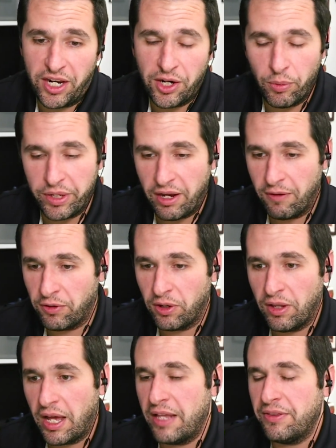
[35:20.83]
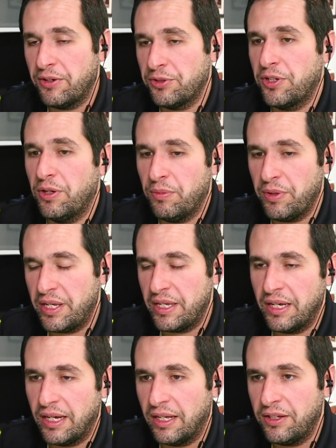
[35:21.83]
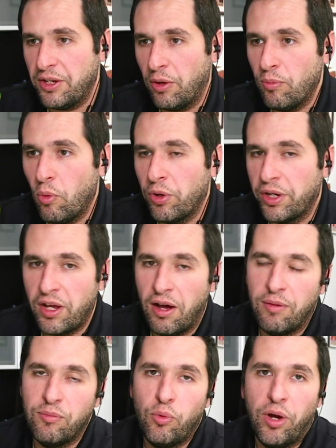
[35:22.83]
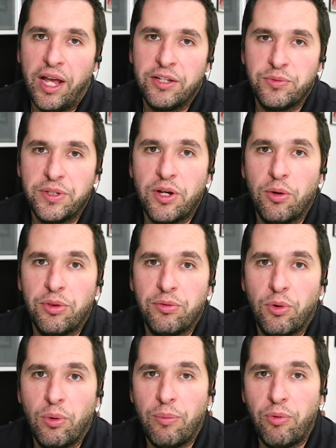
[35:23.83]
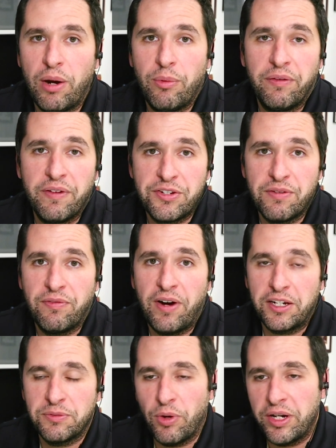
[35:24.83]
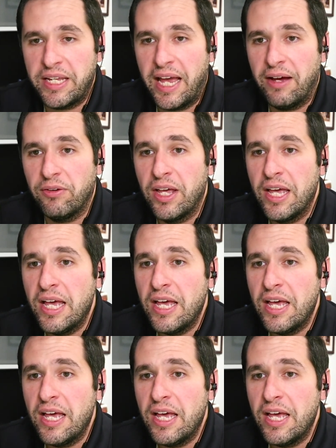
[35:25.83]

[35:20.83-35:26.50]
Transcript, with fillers: I know we covered a lot. There's going to be, uh, you know, more to come as we go through our primary vision frac spread count.